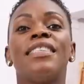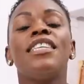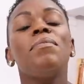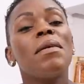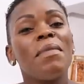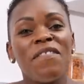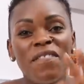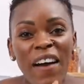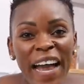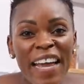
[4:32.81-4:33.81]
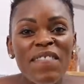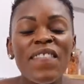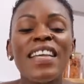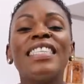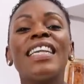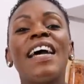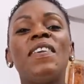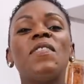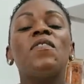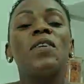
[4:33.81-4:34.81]
Tip number five is I
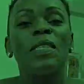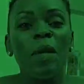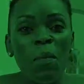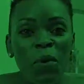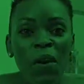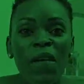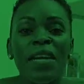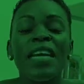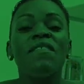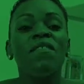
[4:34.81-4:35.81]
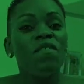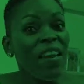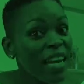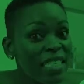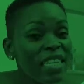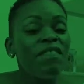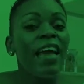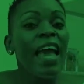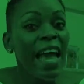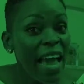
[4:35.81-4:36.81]
look for temporary, effective,
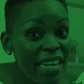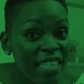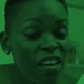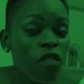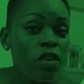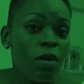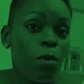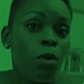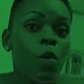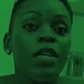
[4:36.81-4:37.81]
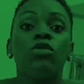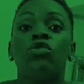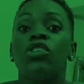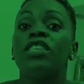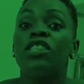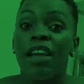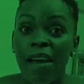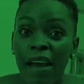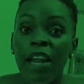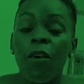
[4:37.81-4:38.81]
and affordable ways to change the
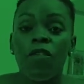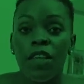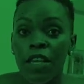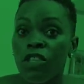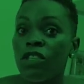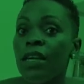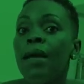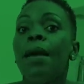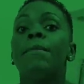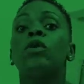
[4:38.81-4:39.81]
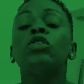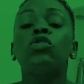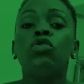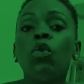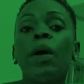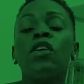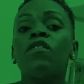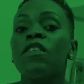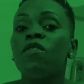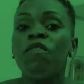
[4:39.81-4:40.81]
color of the kitchen. Because you know, one
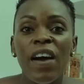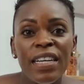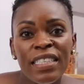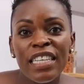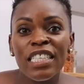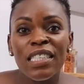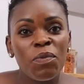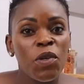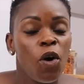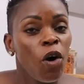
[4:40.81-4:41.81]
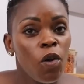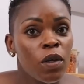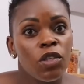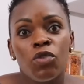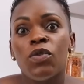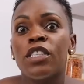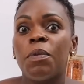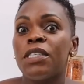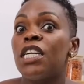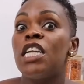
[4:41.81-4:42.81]
of the first things we all want to do,
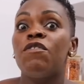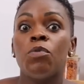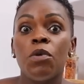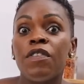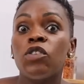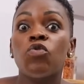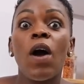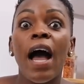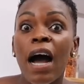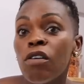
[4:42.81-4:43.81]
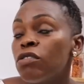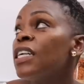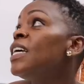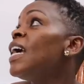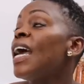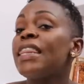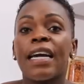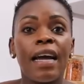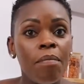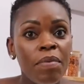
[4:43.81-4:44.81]
especially if you move into a house and the
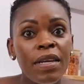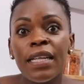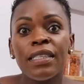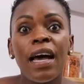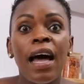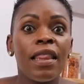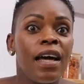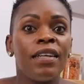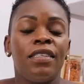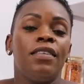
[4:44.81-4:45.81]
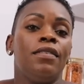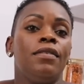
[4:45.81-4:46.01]
cabinets are that